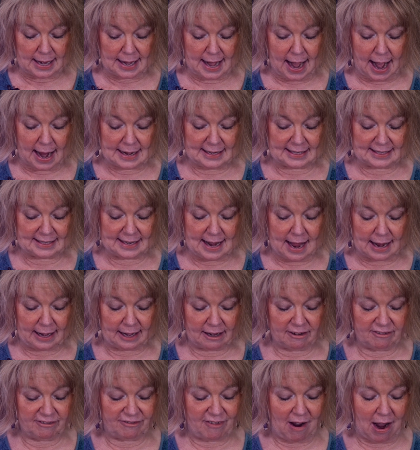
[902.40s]
God is
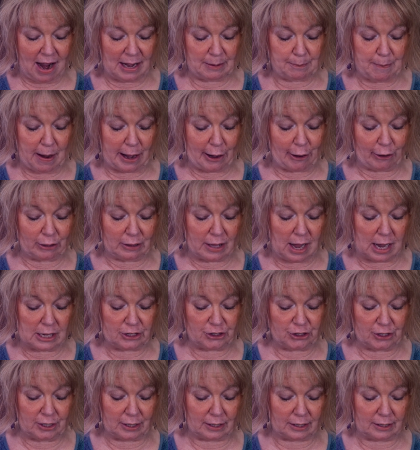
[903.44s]
not confined by our
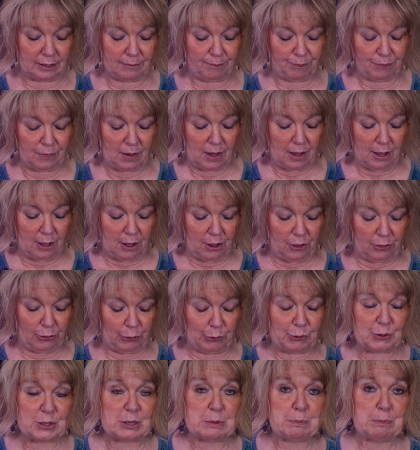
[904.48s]
logic.
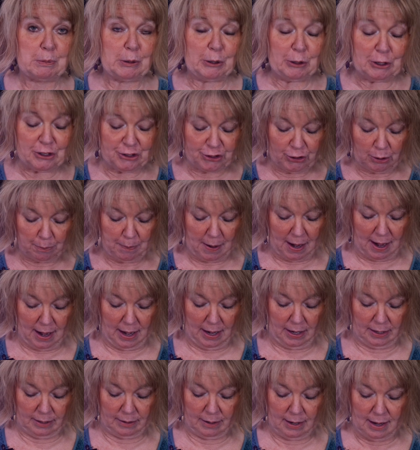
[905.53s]
Through spiritual
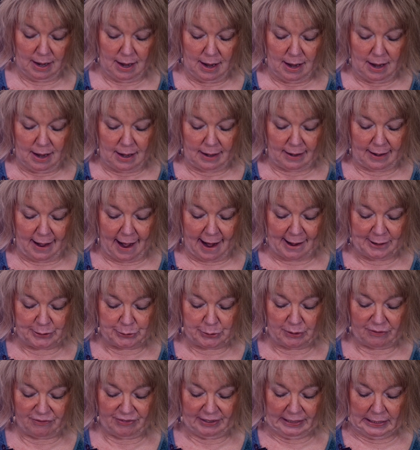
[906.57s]
pain, God
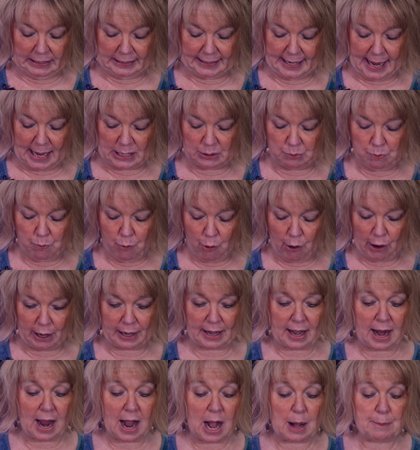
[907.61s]
is revealed as more
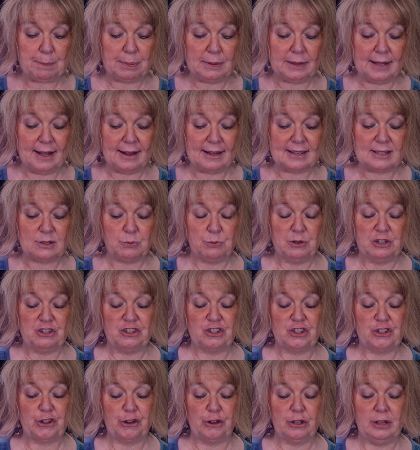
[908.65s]
complex, which
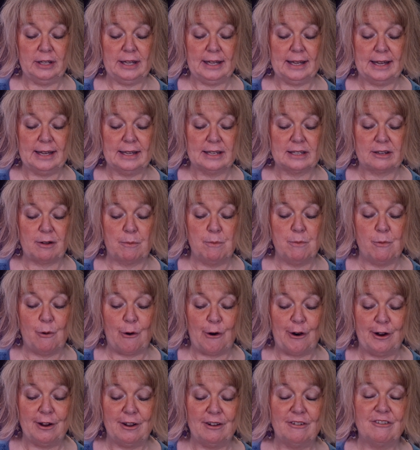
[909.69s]
surely is a
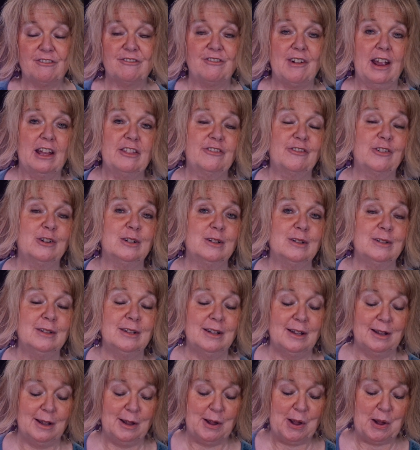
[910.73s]
more faithful
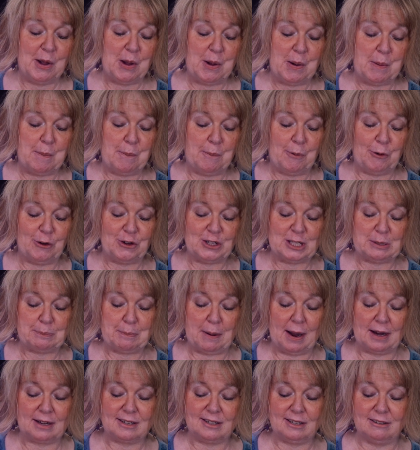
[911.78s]

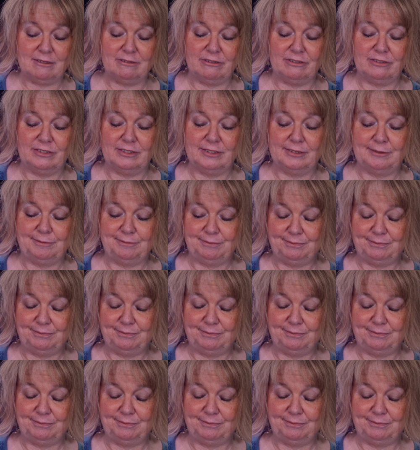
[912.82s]
perspective.